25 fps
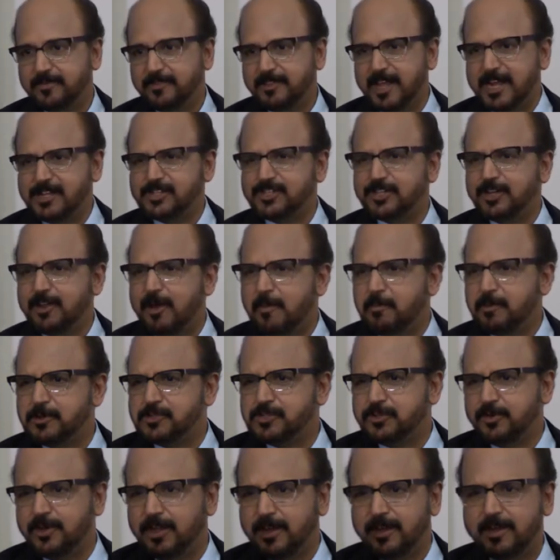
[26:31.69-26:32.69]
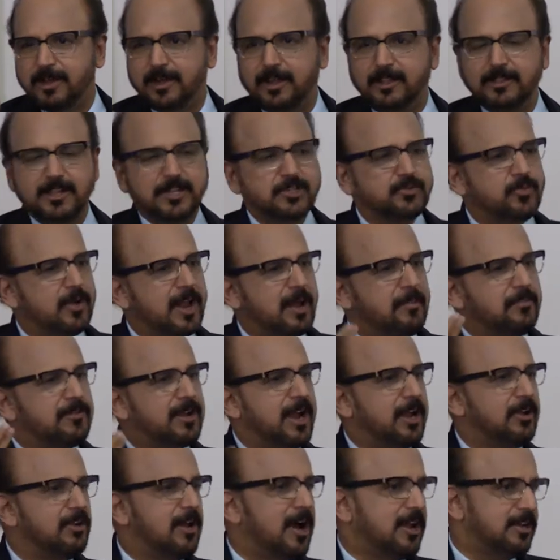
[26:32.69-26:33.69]
That's an opportunity. That's what I'm
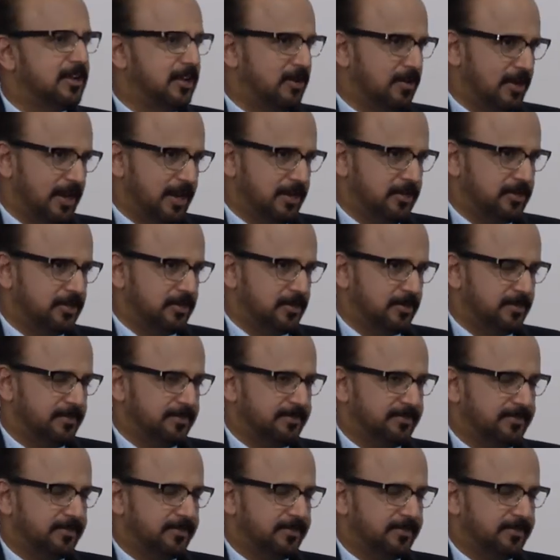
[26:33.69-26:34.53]
trying to articulate to you.